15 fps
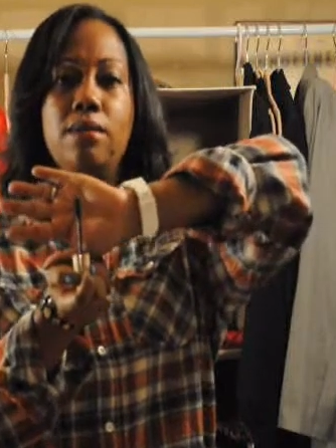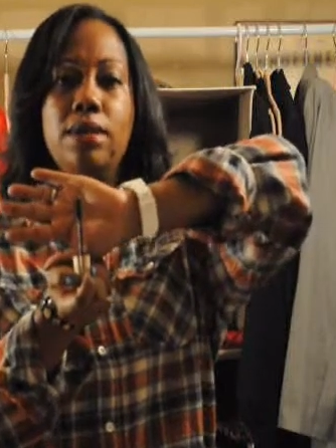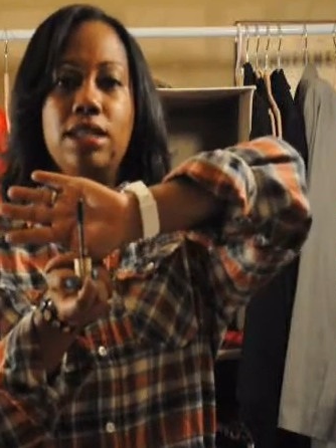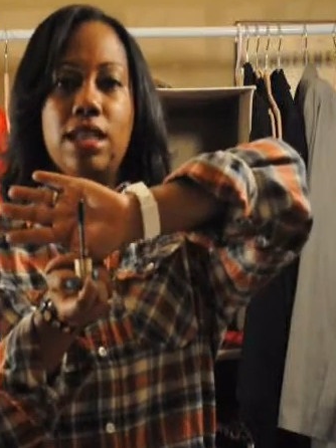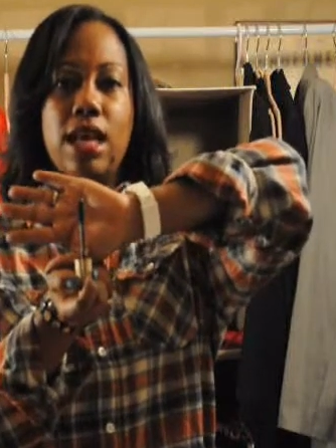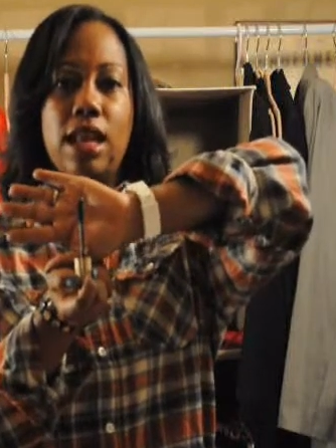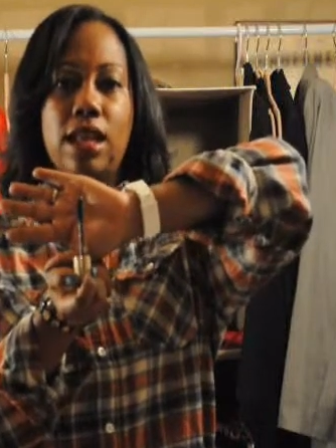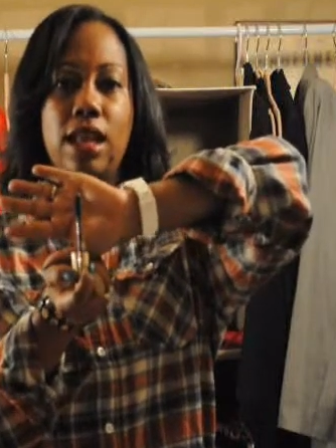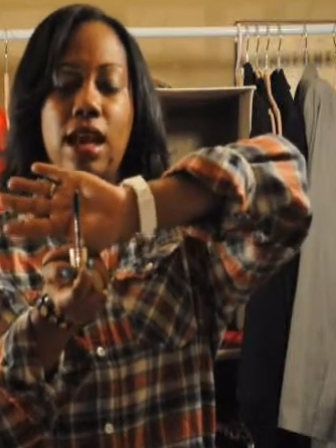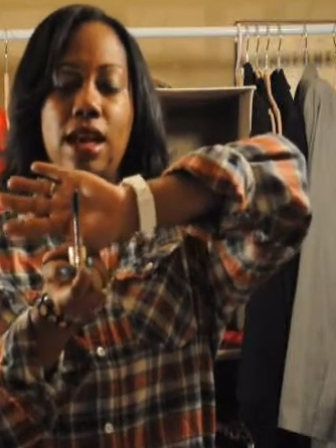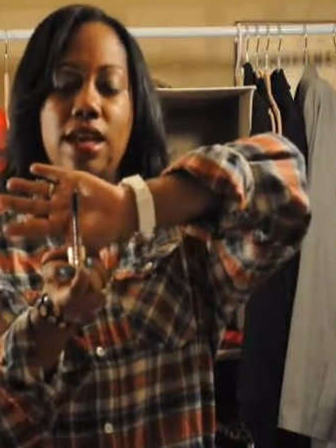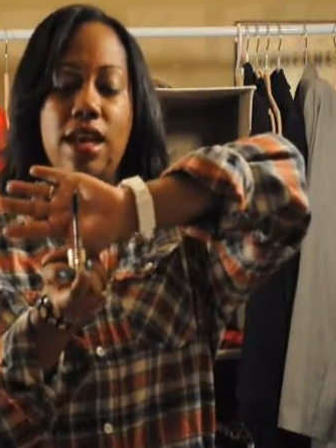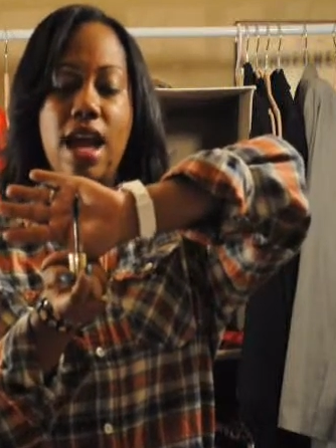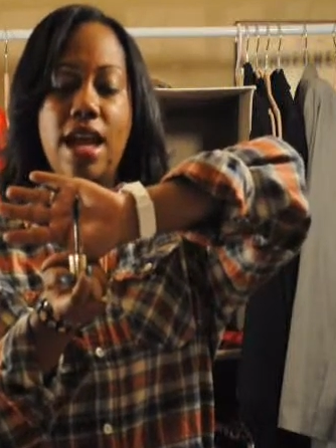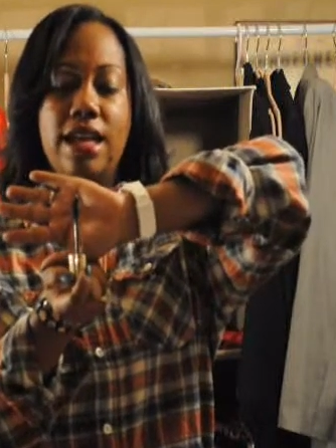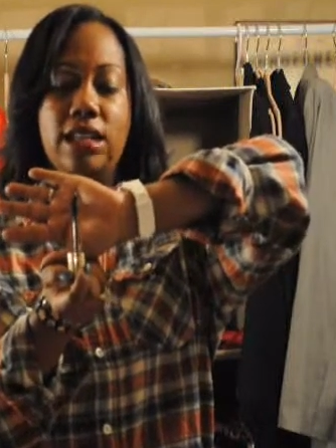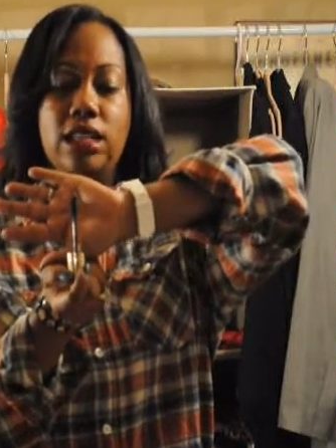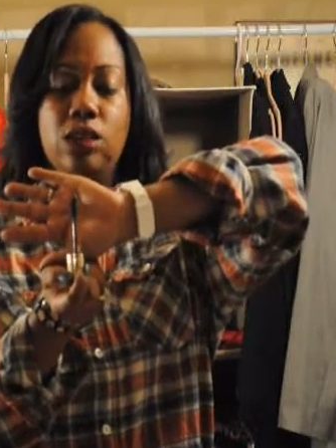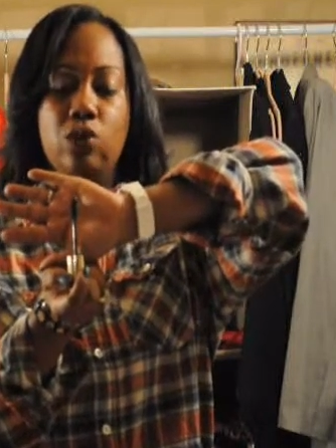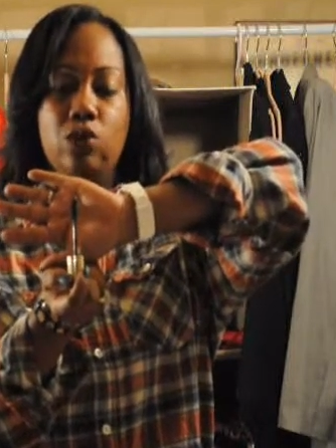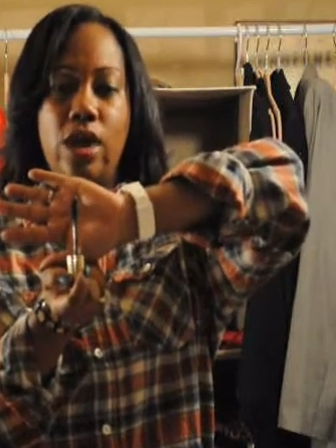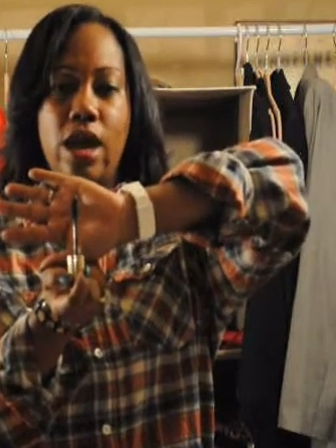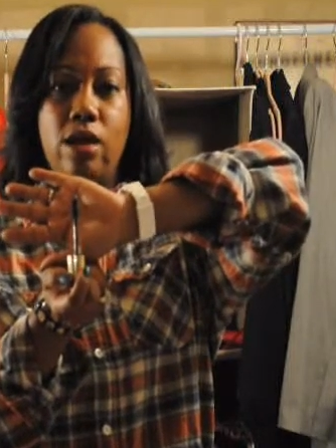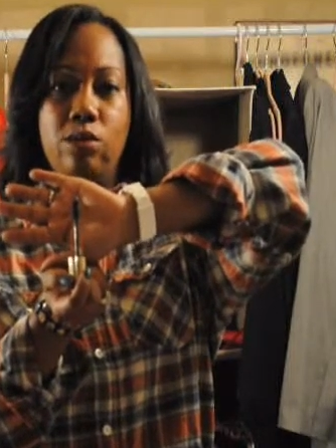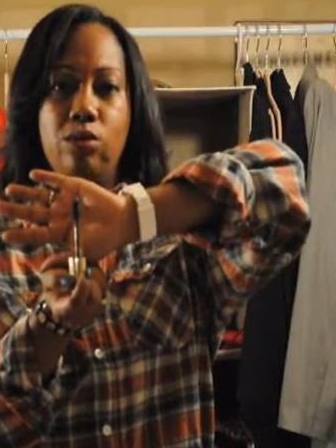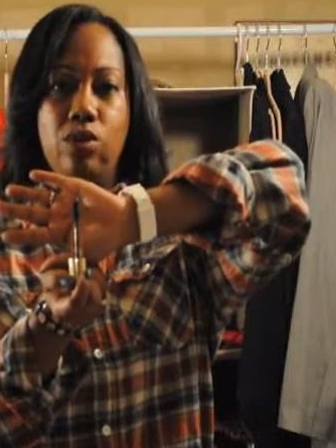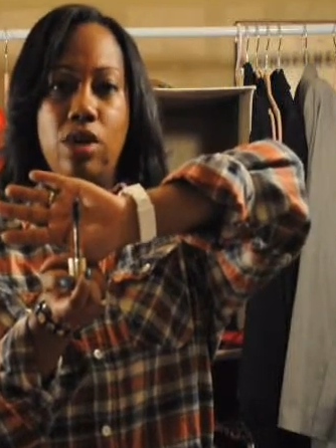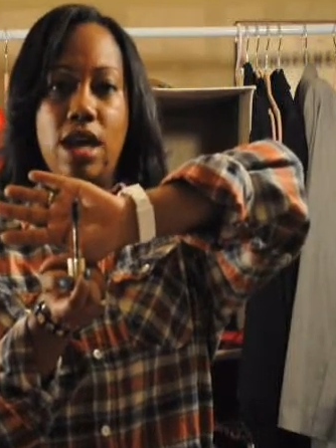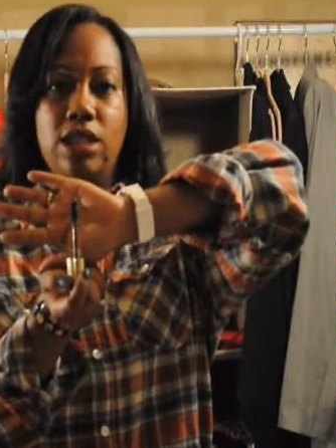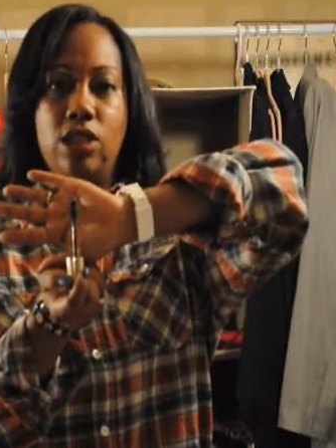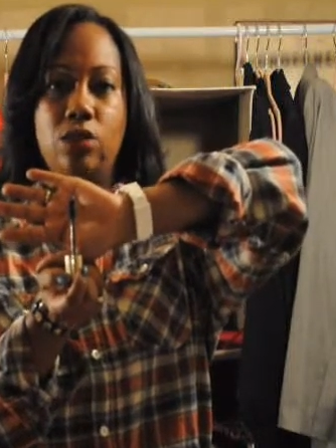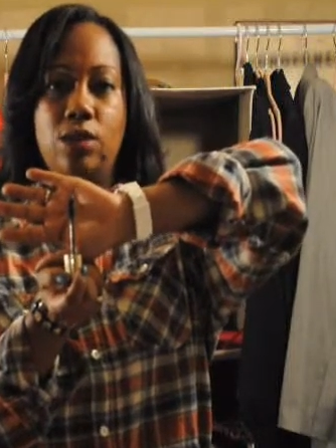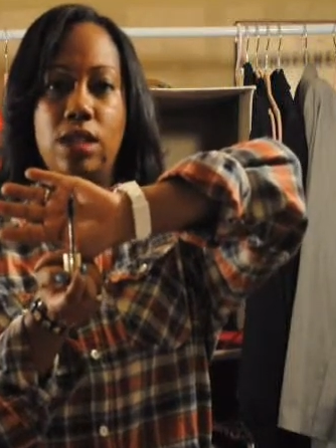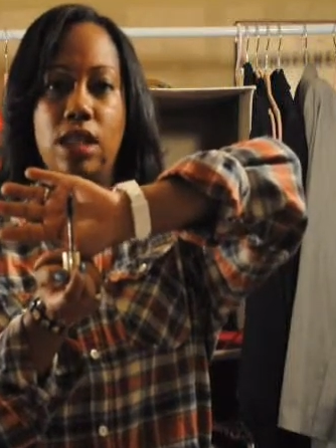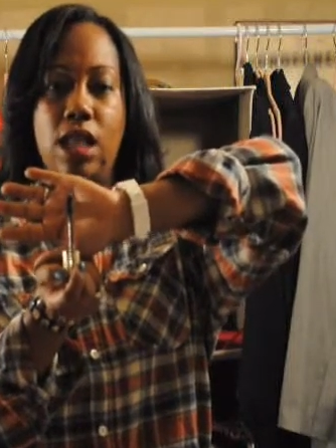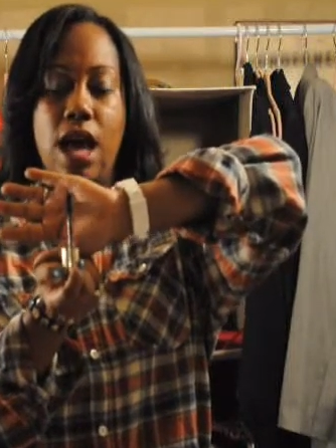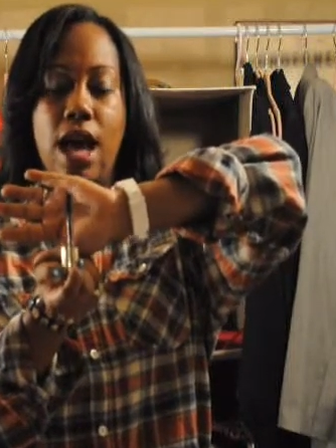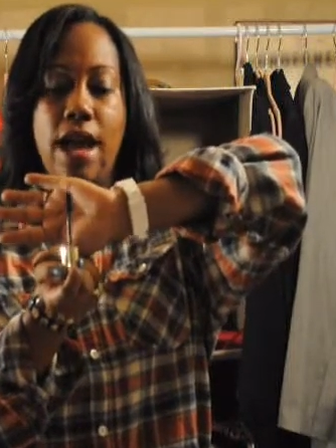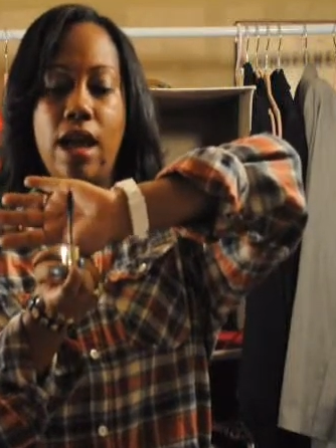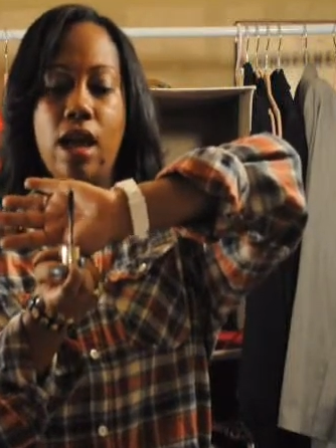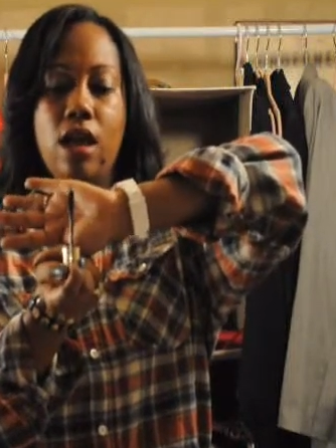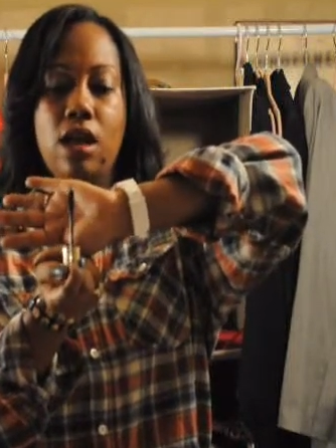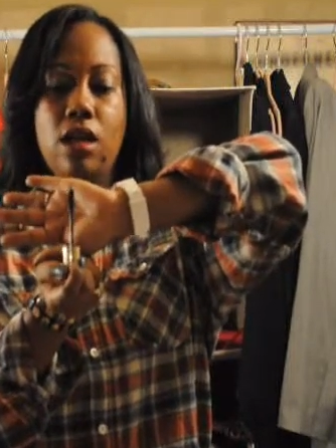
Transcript: but it's got a nice round brush with like